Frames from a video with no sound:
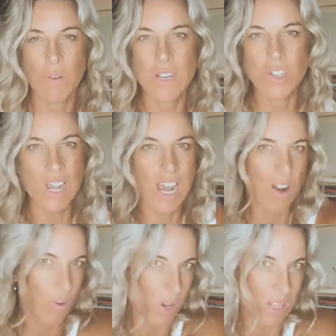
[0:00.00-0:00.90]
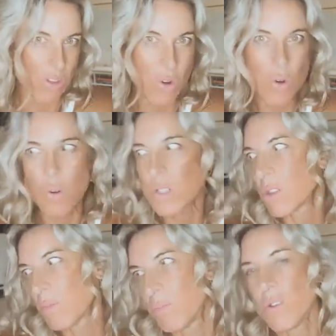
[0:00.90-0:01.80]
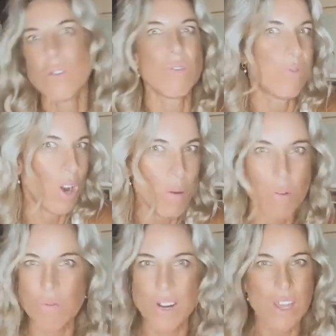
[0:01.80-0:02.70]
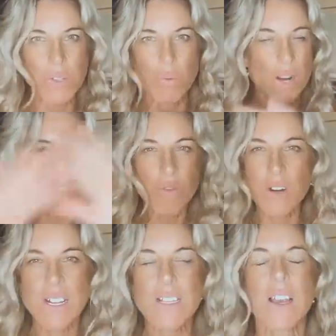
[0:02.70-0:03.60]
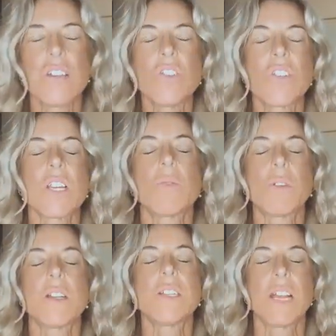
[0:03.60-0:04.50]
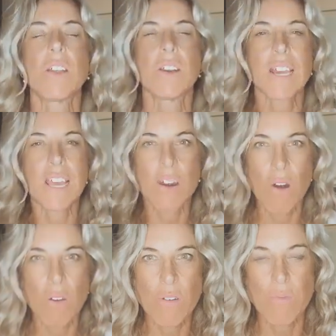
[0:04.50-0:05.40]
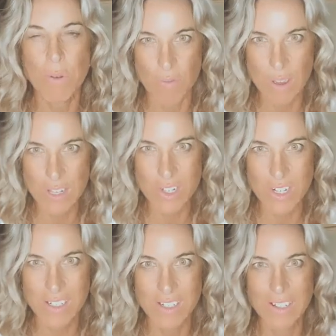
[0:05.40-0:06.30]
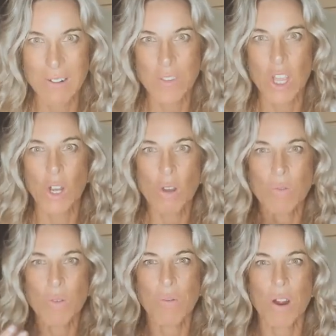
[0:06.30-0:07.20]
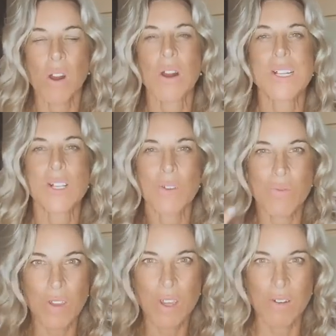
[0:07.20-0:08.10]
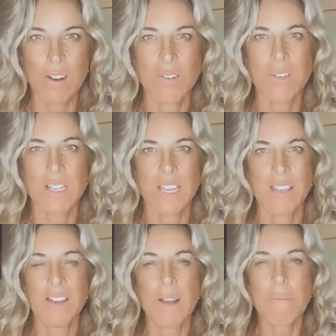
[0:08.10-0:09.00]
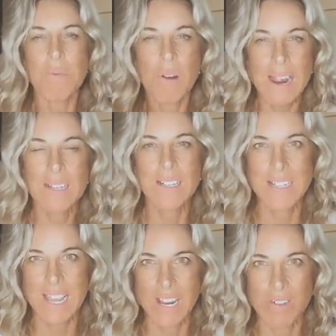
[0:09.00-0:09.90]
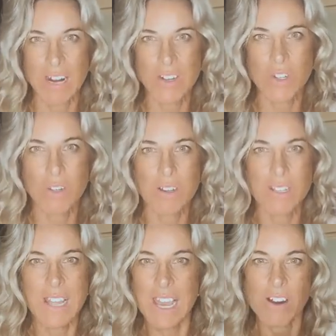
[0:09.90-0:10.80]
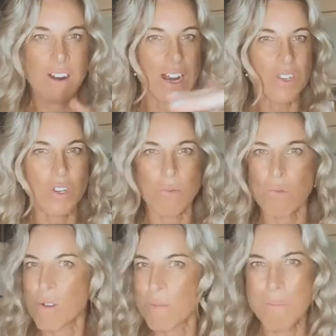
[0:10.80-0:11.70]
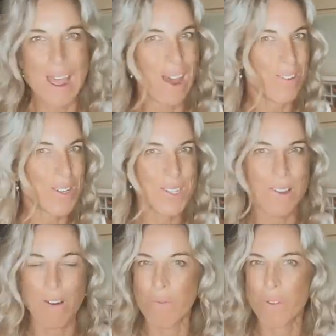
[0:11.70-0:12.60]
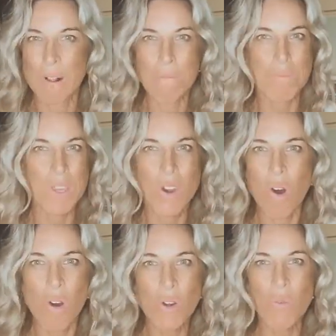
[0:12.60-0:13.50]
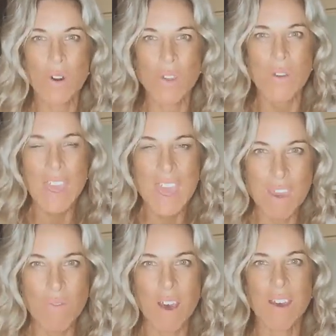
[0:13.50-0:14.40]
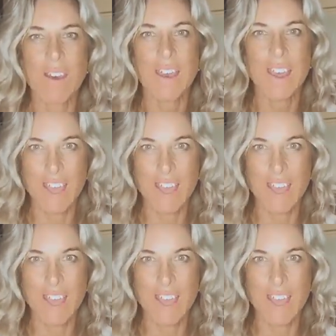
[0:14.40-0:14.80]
reach out or get the course, the book, or follow more videos, whatever it is, I just want to tell you, let go of perfection. Look for progress, look for curiosity. Practice that gratitude, because that gratitude will compound itself beyond what you ever